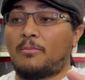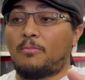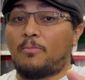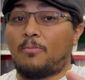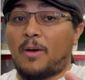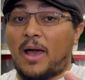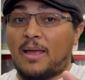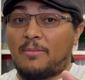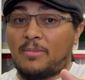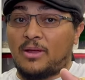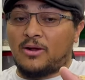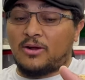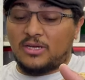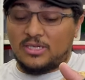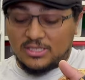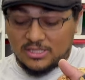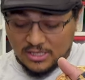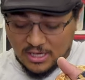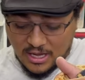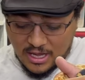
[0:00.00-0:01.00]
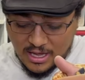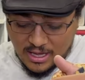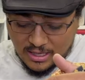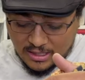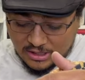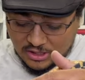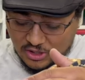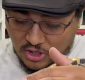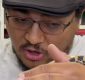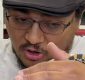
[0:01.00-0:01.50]
bimeris.
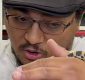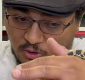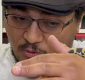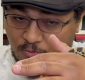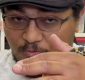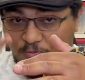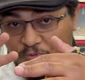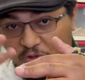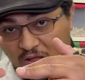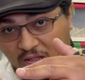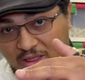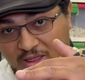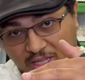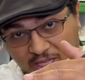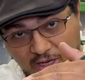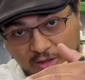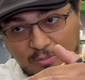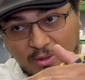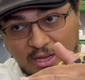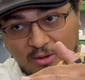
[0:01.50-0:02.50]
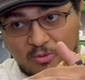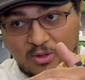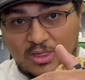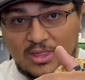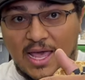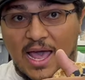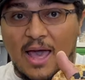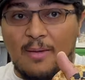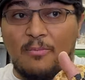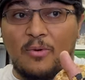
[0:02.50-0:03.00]
So a little bit with
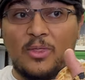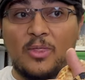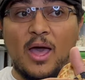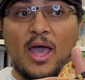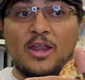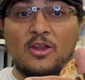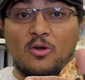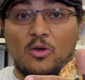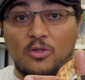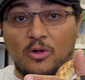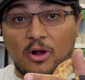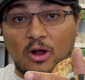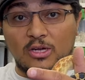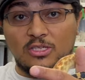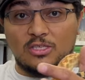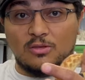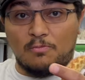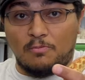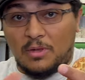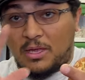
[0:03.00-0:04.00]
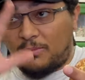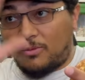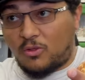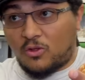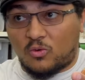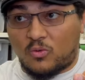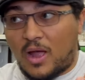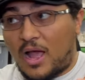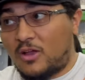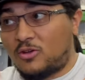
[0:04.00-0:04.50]
that, but I know there are some people
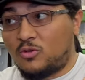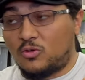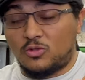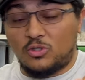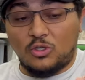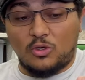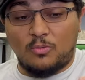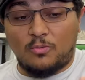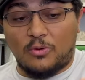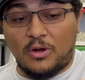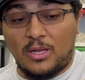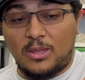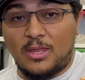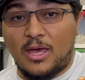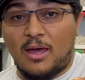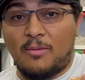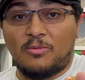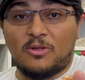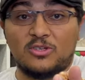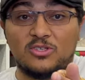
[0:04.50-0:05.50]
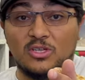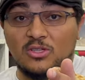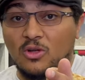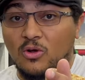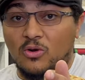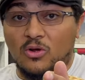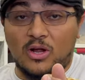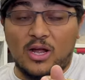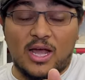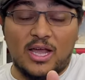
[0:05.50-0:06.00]
around who do breed them. There's a
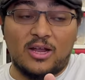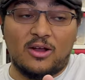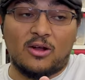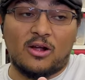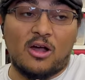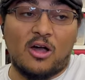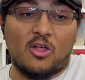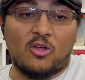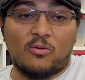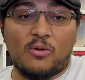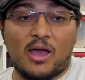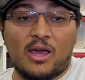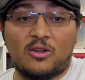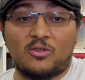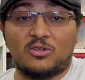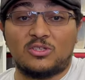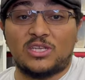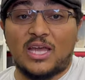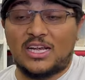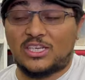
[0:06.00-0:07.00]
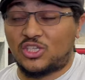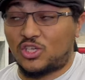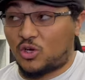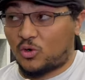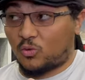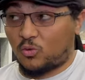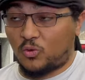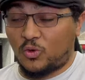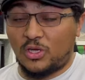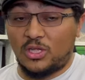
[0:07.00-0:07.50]
local guy here in Colorado. There's actually a
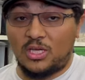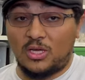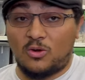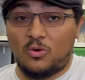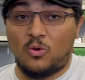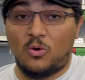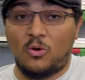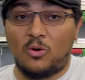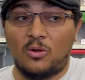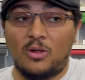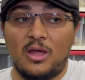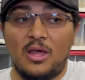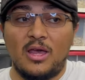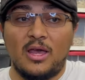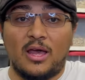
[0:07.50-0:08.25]
really cool